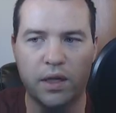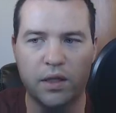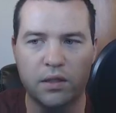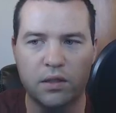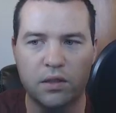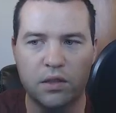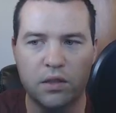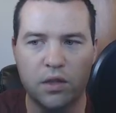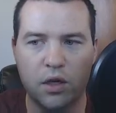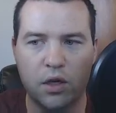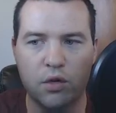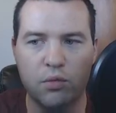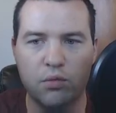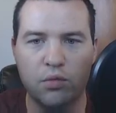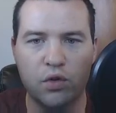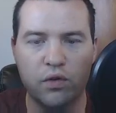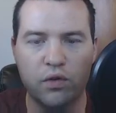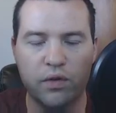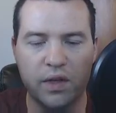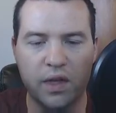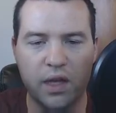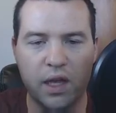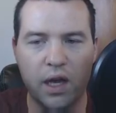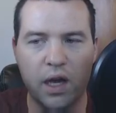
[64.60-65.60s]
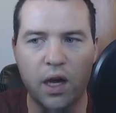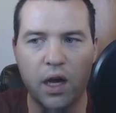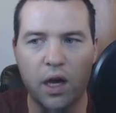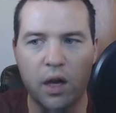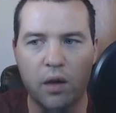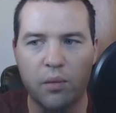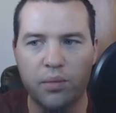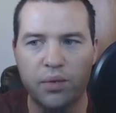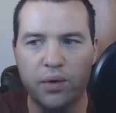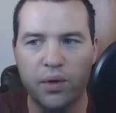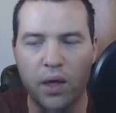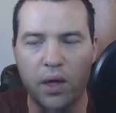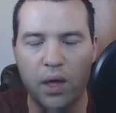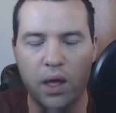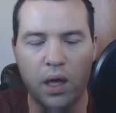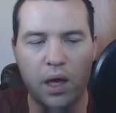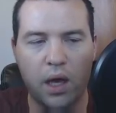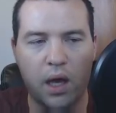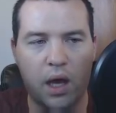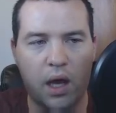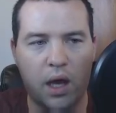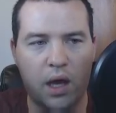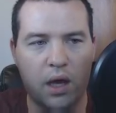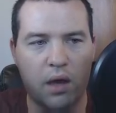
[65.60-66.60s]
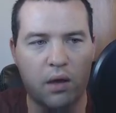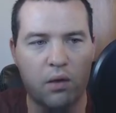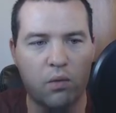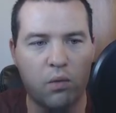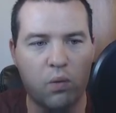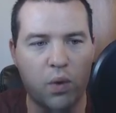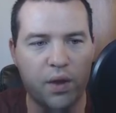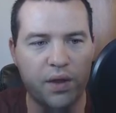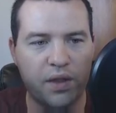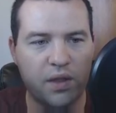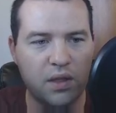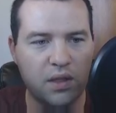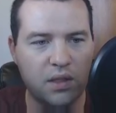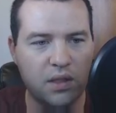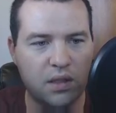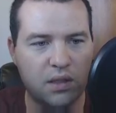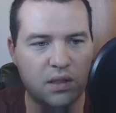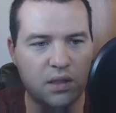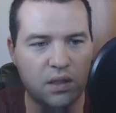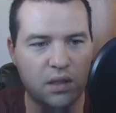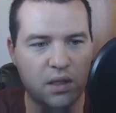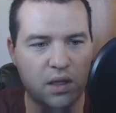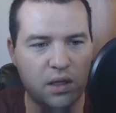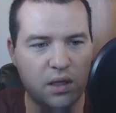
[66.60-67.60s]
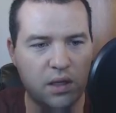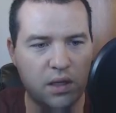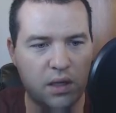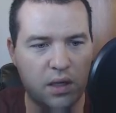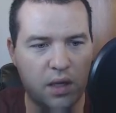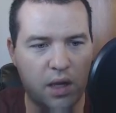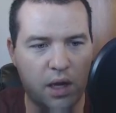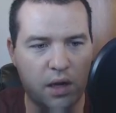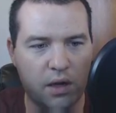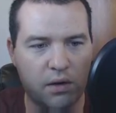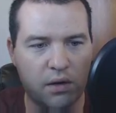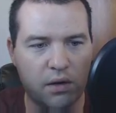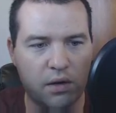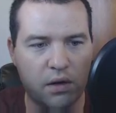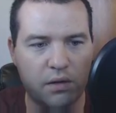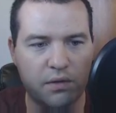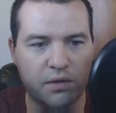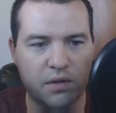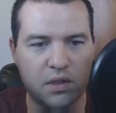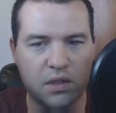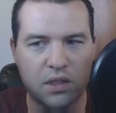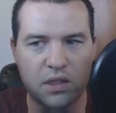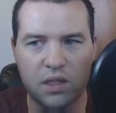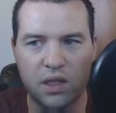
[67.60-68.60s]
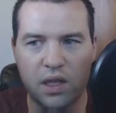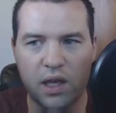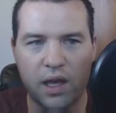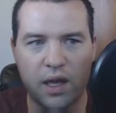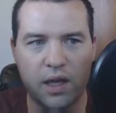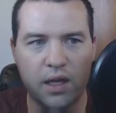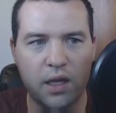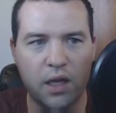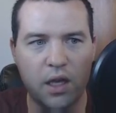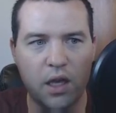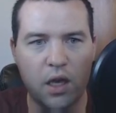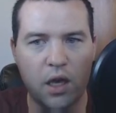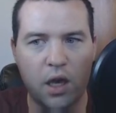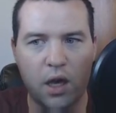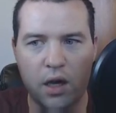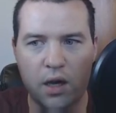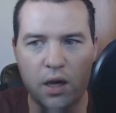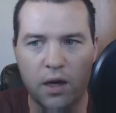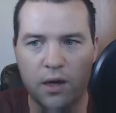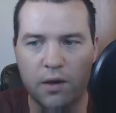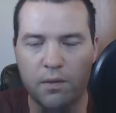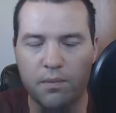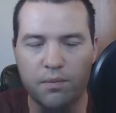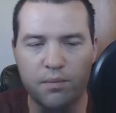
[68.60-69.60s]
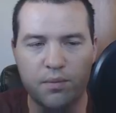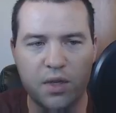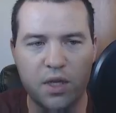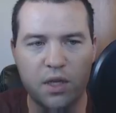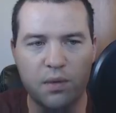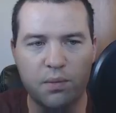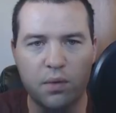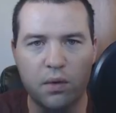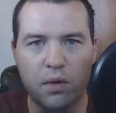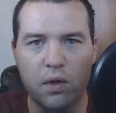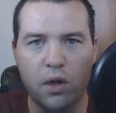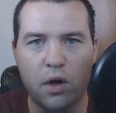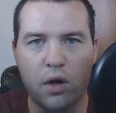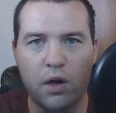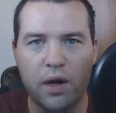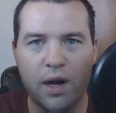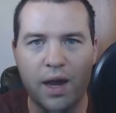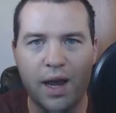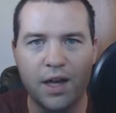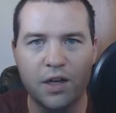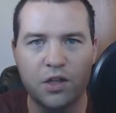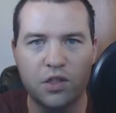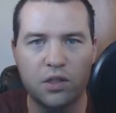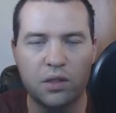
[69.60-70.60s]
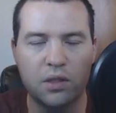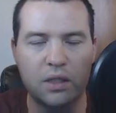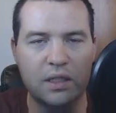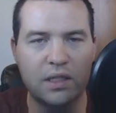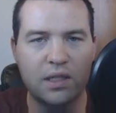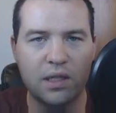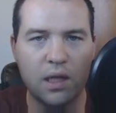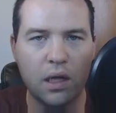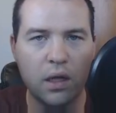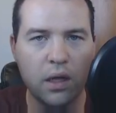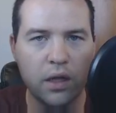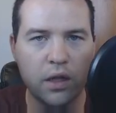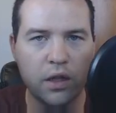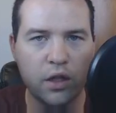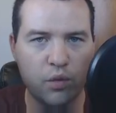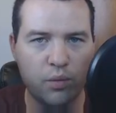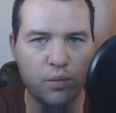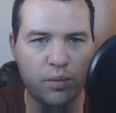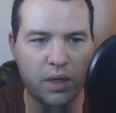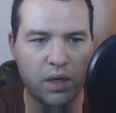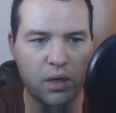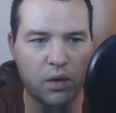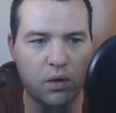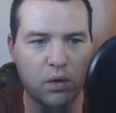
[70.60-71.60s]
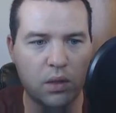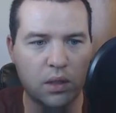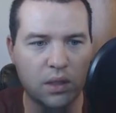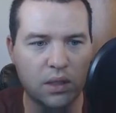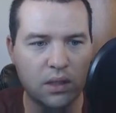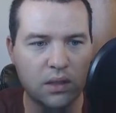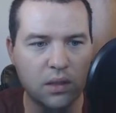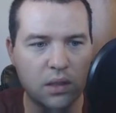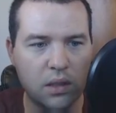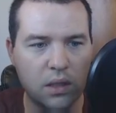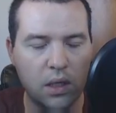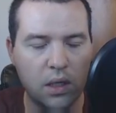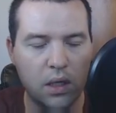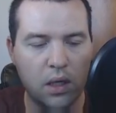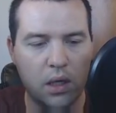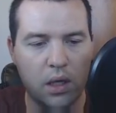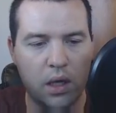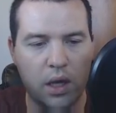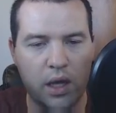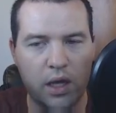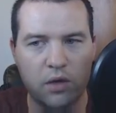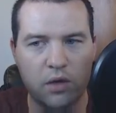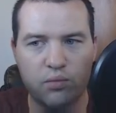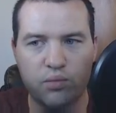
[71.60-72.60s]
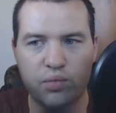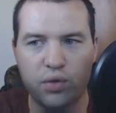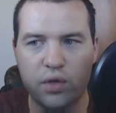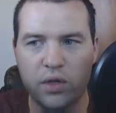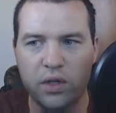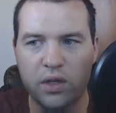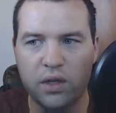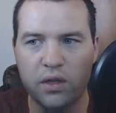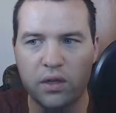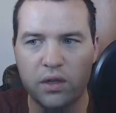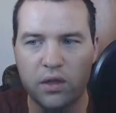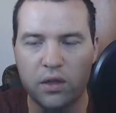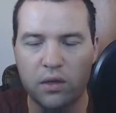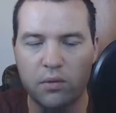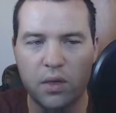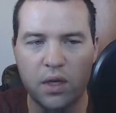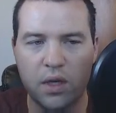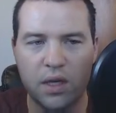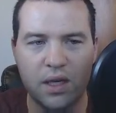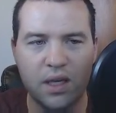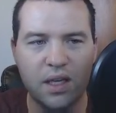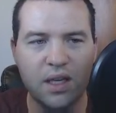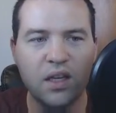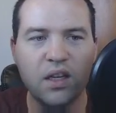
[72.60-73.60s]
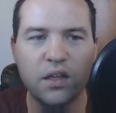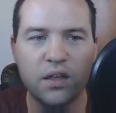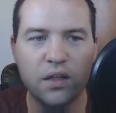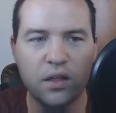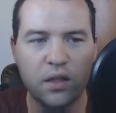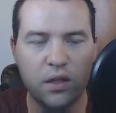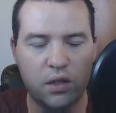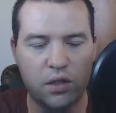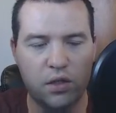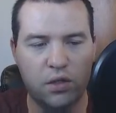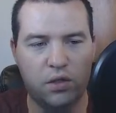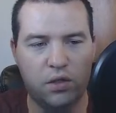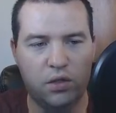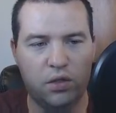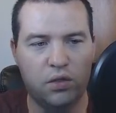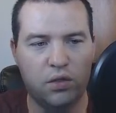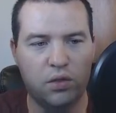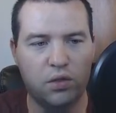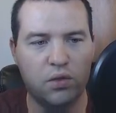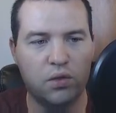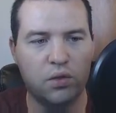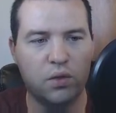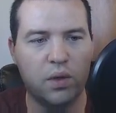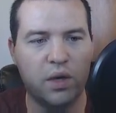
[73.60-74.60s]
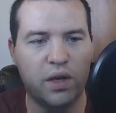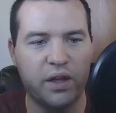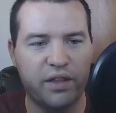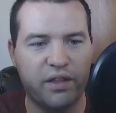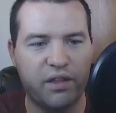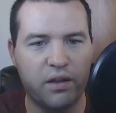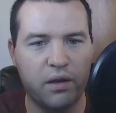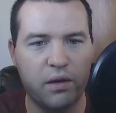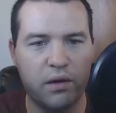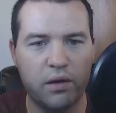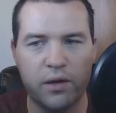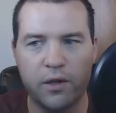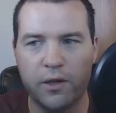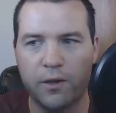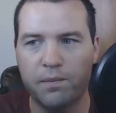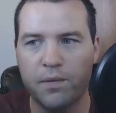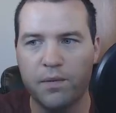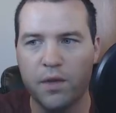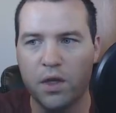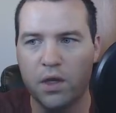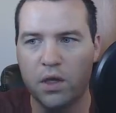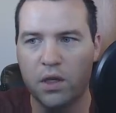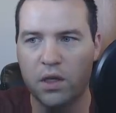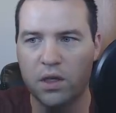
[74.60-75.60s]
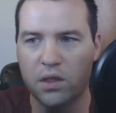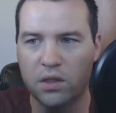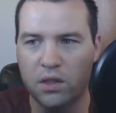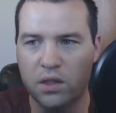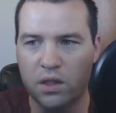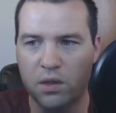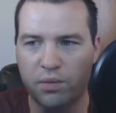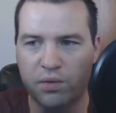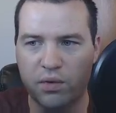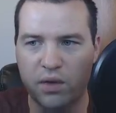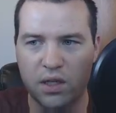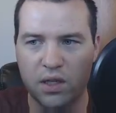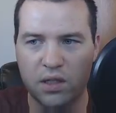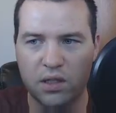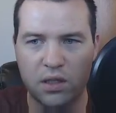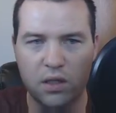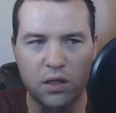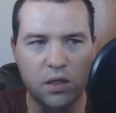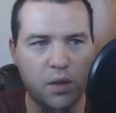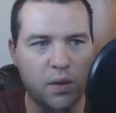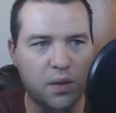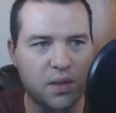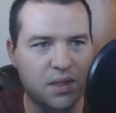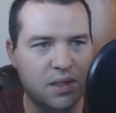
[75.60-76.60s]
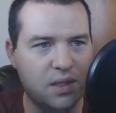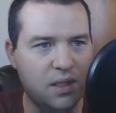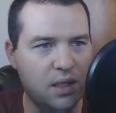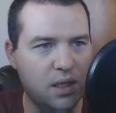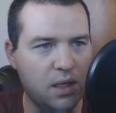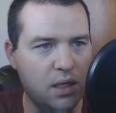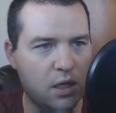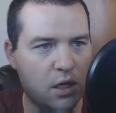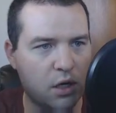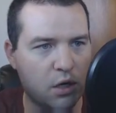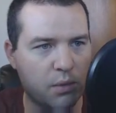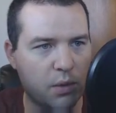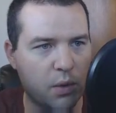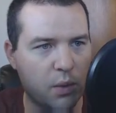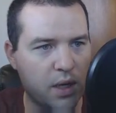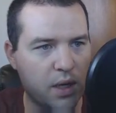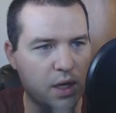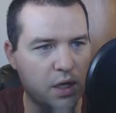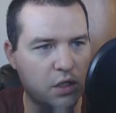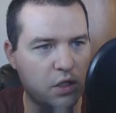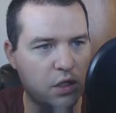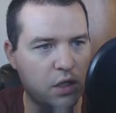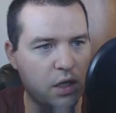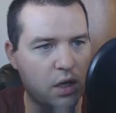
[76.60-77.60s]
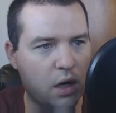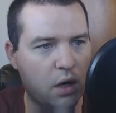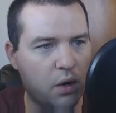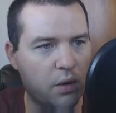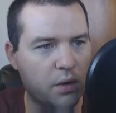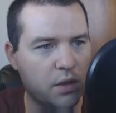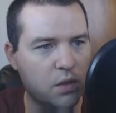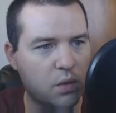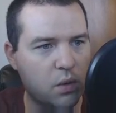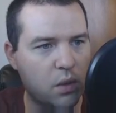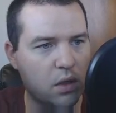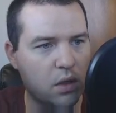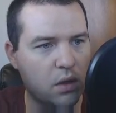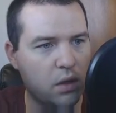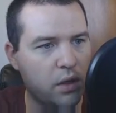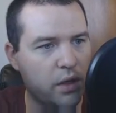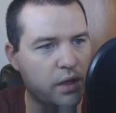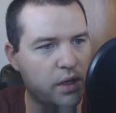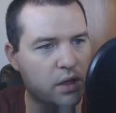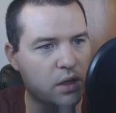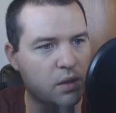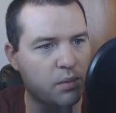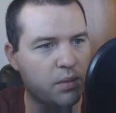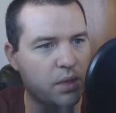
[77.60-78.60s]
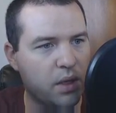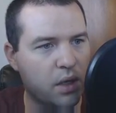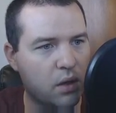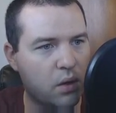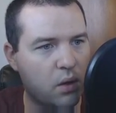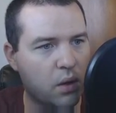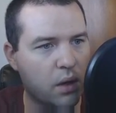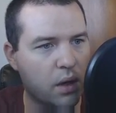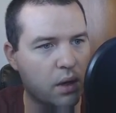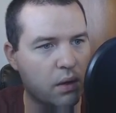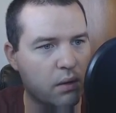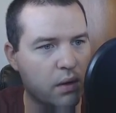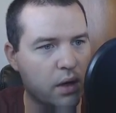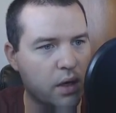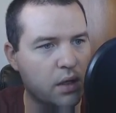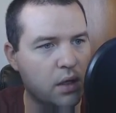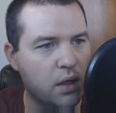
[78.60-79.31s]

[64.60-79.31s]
start moving up. What this is an indicator of is that people are actually selling their Bitcoins and putting them into Ethereum. You can see the price in USD here, but we actually always want to look at the Bitcoin, right?